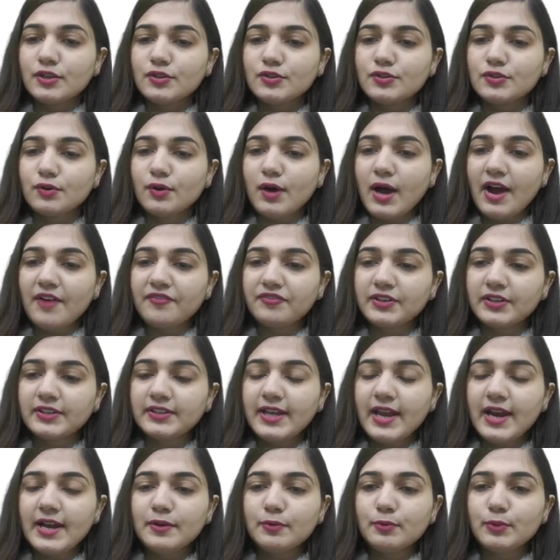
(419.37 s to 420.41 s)
So after
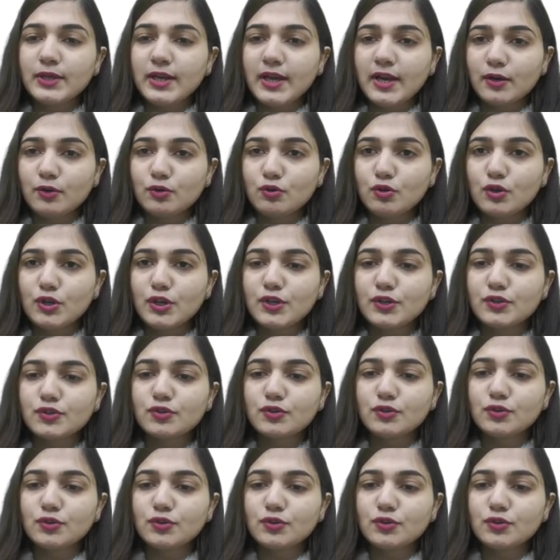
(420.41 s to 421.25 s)
that, we are going